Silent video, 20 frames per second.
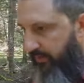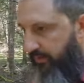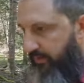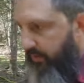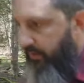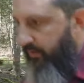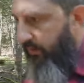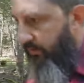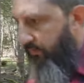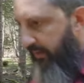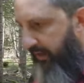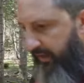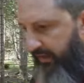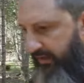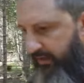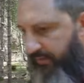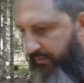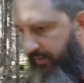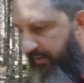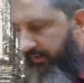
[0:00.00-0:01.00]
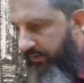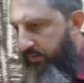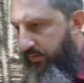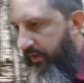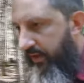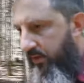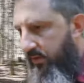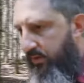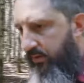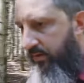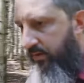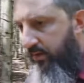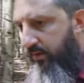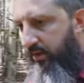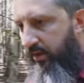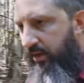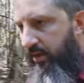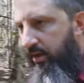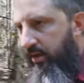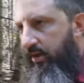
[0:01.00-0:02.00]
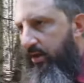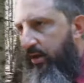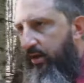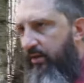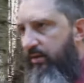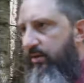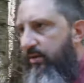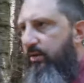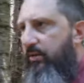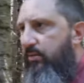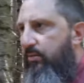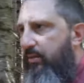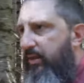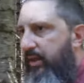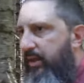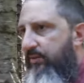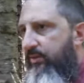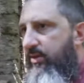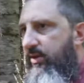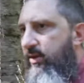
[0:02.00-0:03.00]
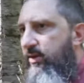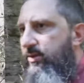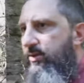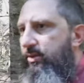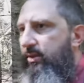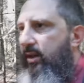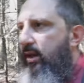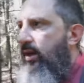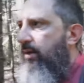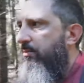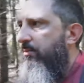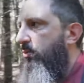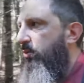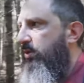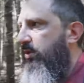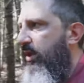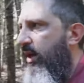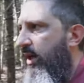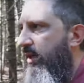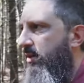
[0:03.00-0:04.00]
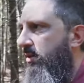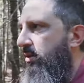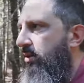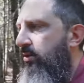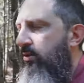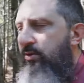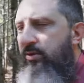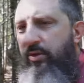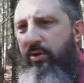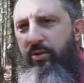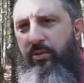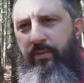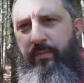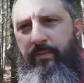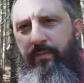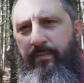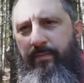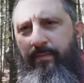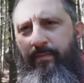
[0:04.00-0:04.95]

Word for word: with the, you know, the Biden administration and uh, whatever else? Um, was God in control?